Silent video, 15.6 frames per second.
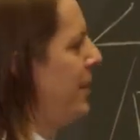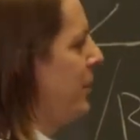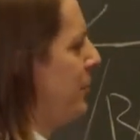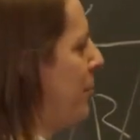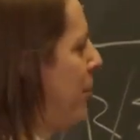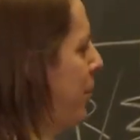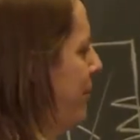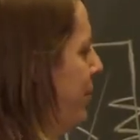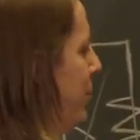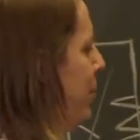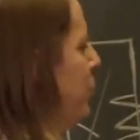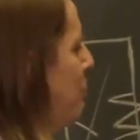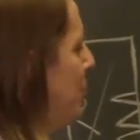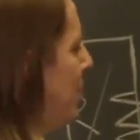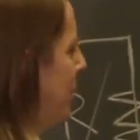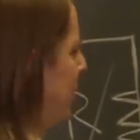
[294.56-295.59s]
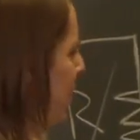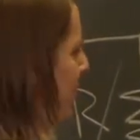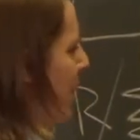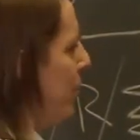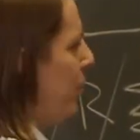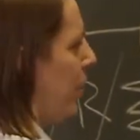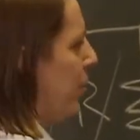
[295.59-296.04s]
it as part of a loop and think
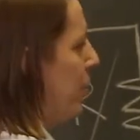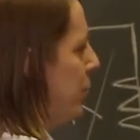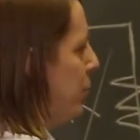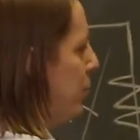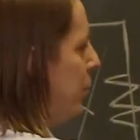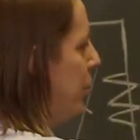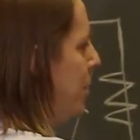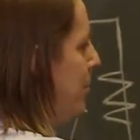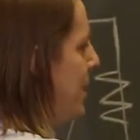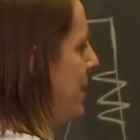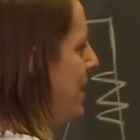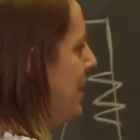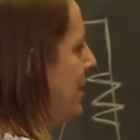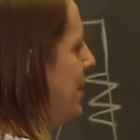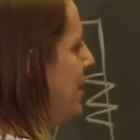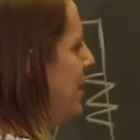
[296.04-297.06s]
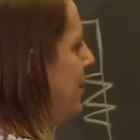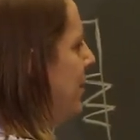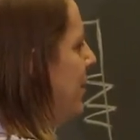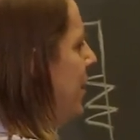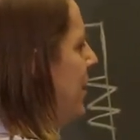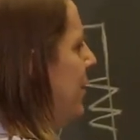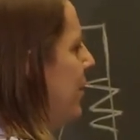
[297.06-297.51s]
about what was really making the
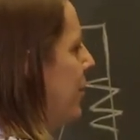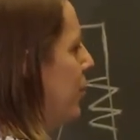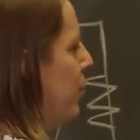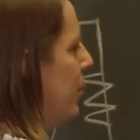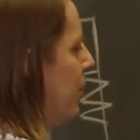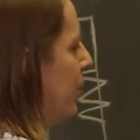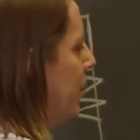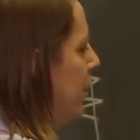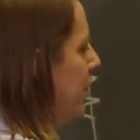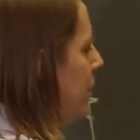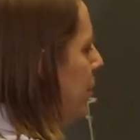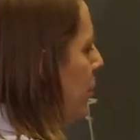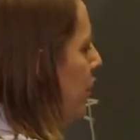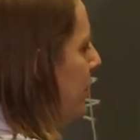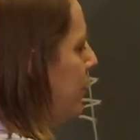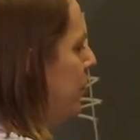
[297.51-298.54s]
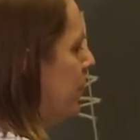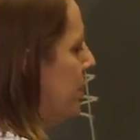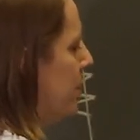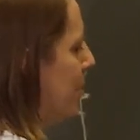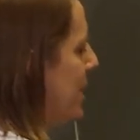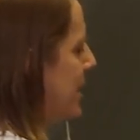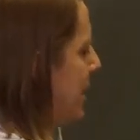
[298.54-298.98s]
inside of the coil, or what's
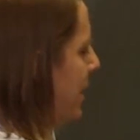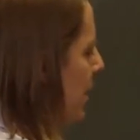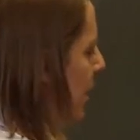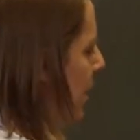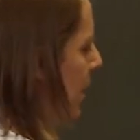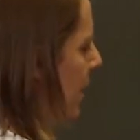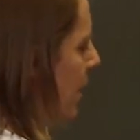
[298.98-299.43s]
really making